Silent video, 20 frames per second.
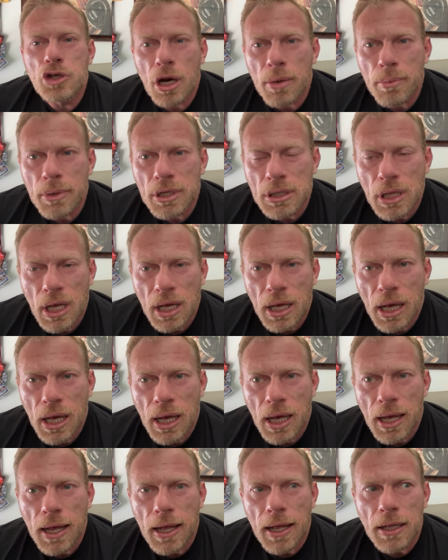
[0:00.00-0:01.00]
the German
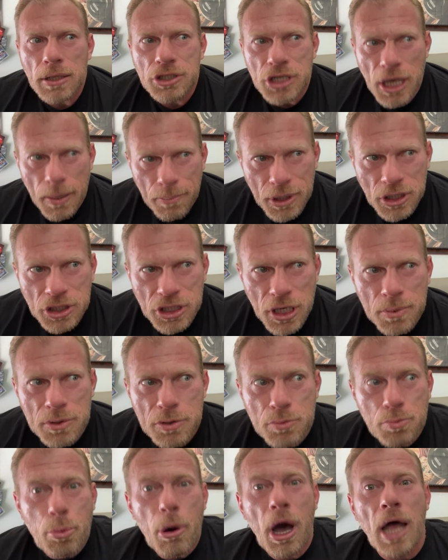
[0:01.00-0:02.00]

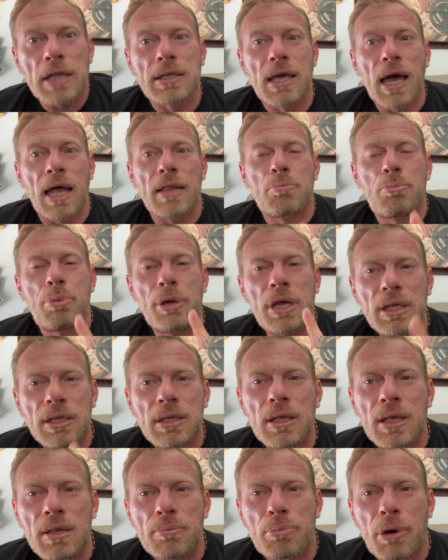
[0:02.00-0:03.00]
championships, but got
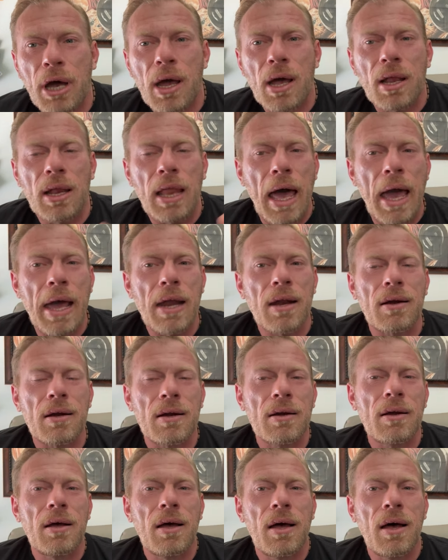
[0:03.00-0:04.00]
beaten by a
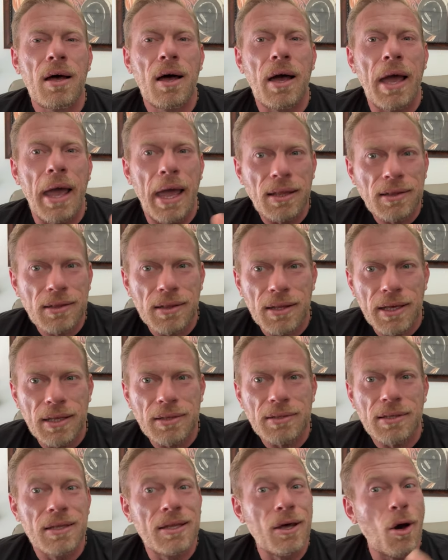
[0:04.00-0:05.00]
lighter
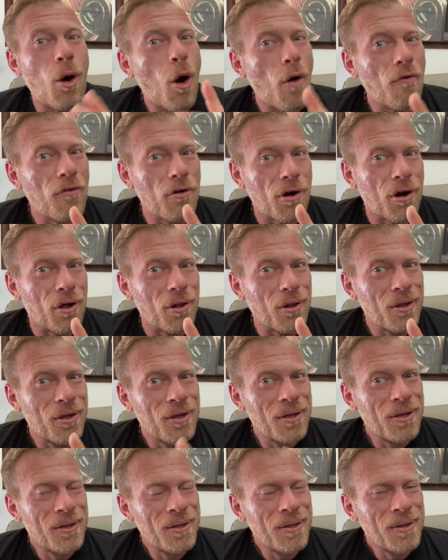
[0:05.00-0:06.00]
athlete in the overall.
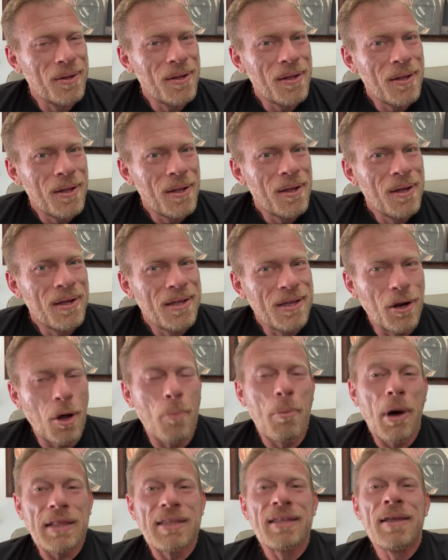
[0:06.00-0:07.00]

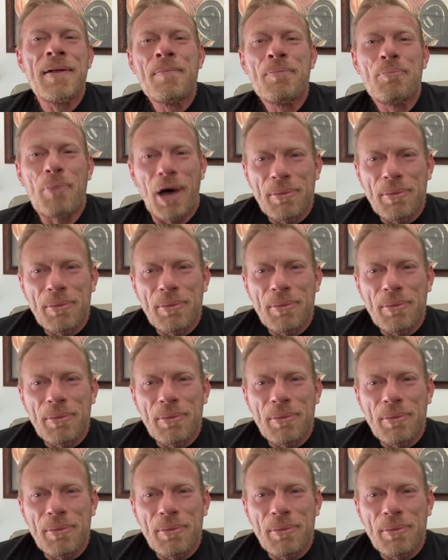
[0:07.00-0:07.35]
You know, but